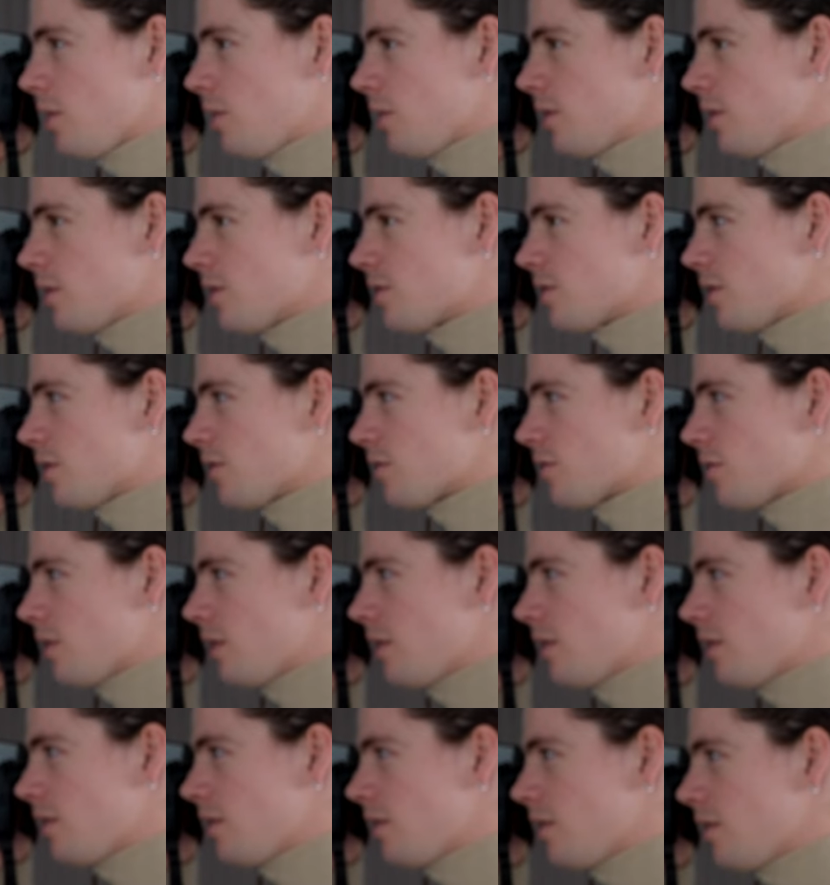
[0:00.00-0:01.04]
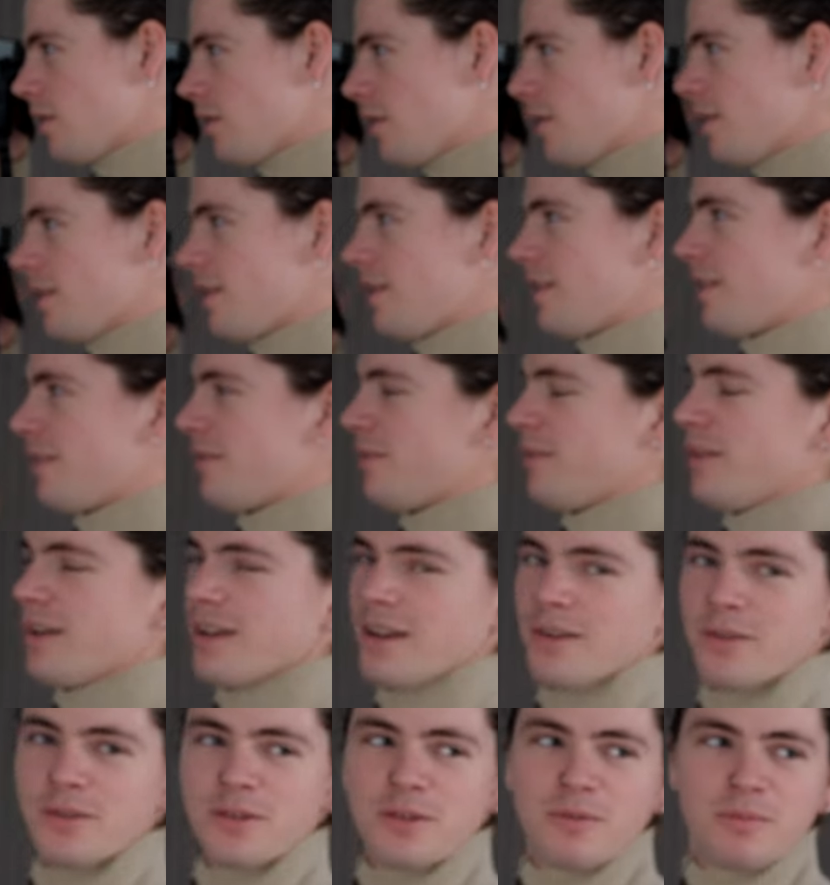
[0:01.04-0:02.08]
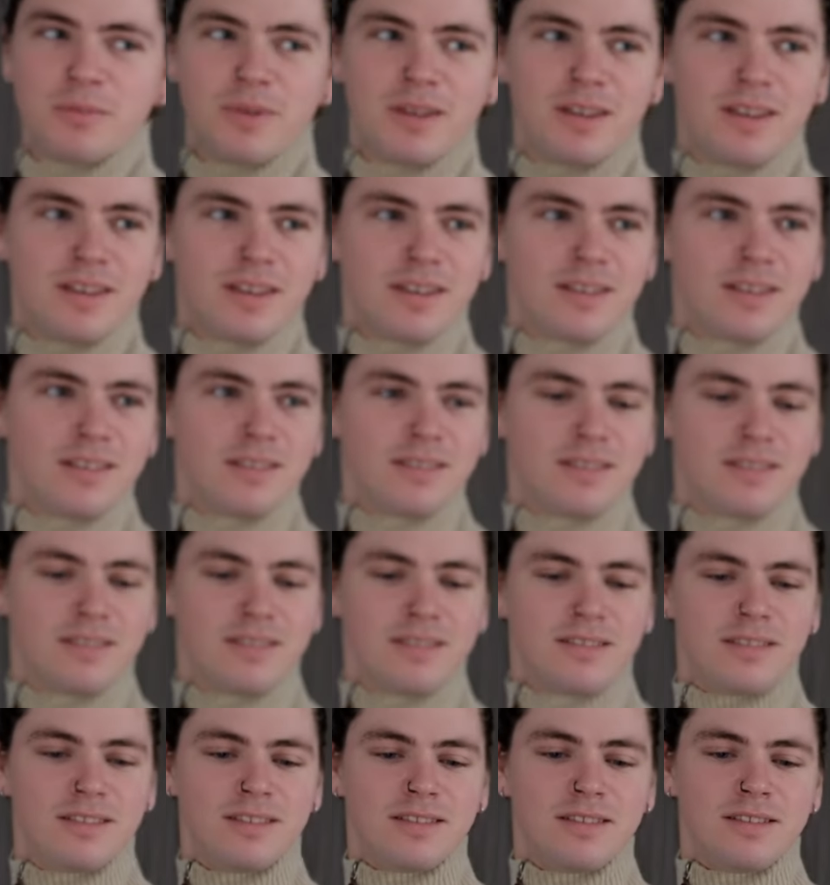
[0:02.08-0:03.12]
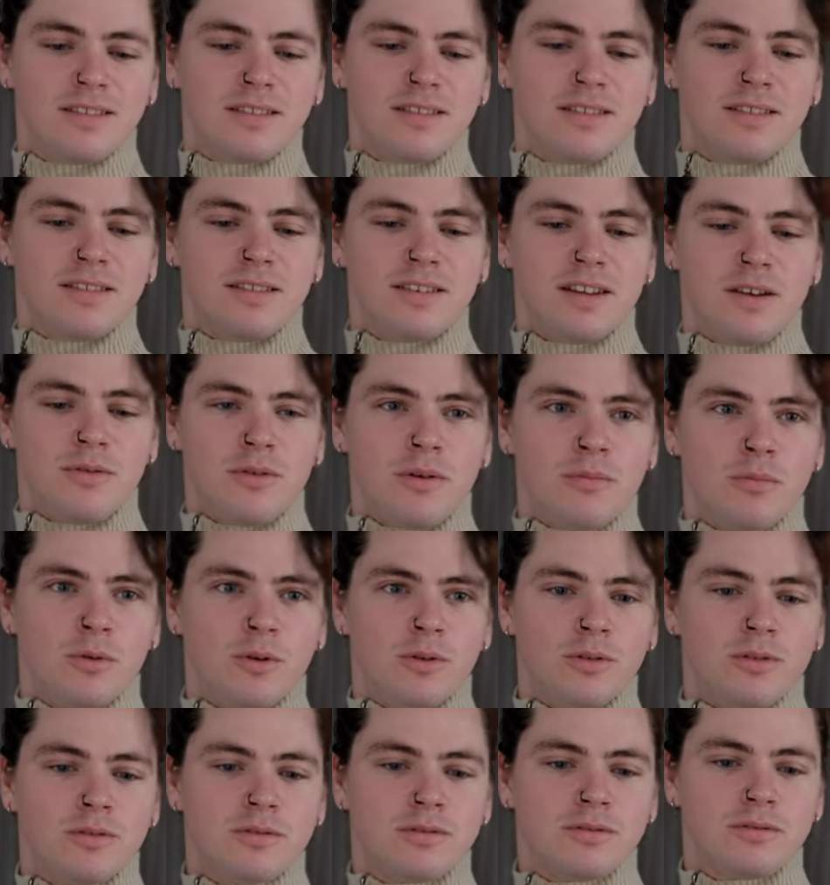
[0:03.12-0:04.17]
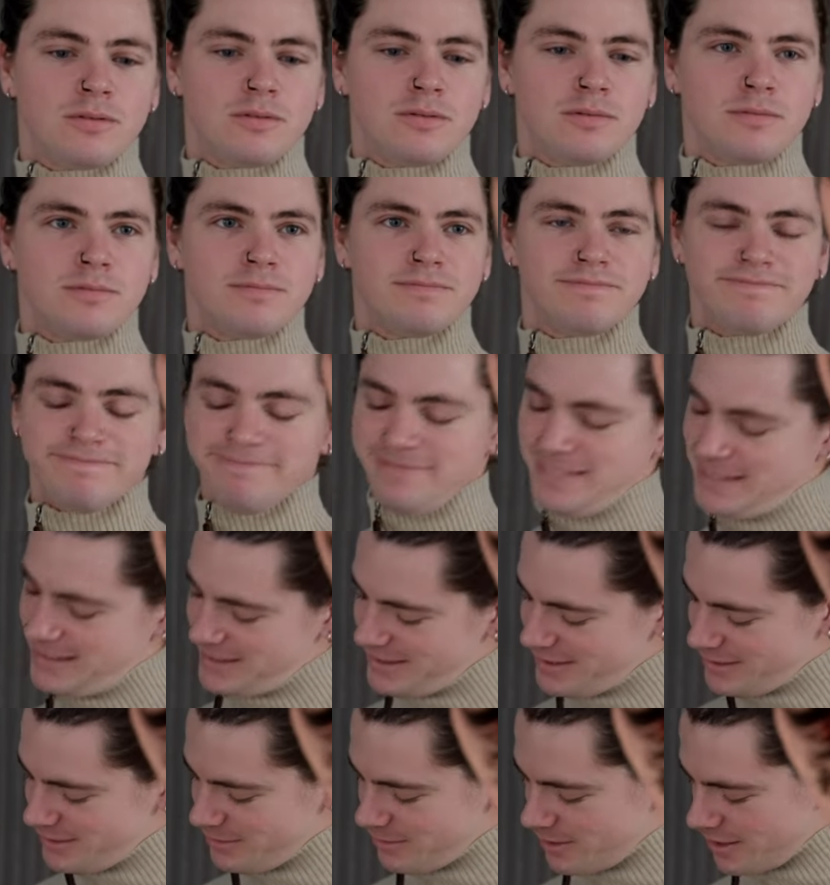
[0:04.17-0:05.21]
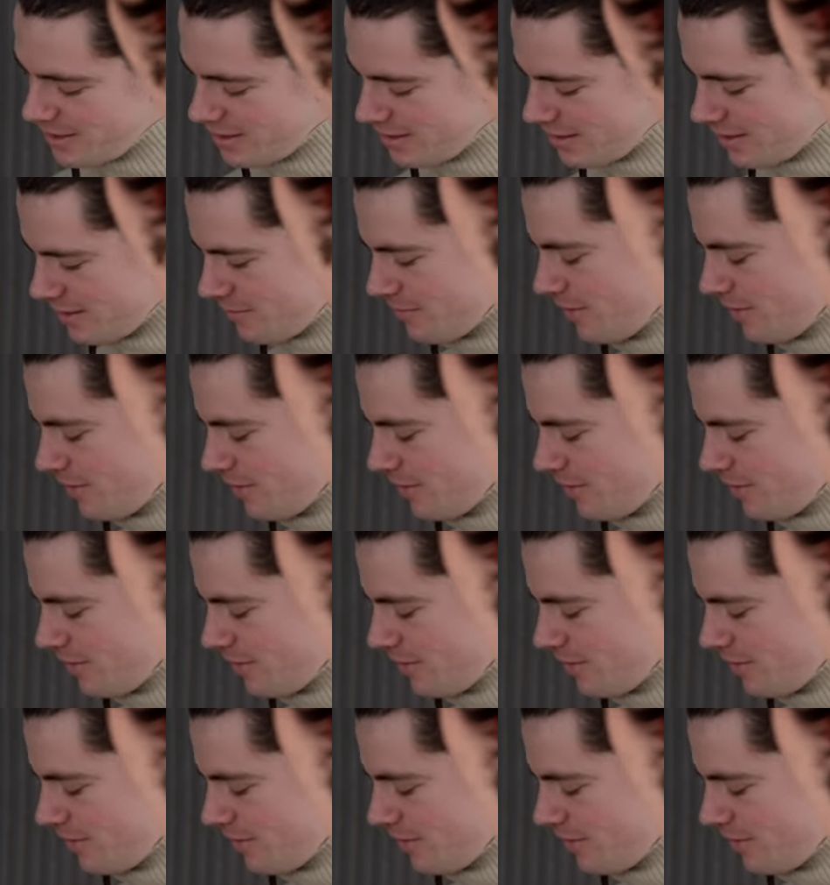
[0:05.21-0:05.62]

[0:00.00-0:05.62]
I want the shot straight on. Can't speak. Okay, one more. That's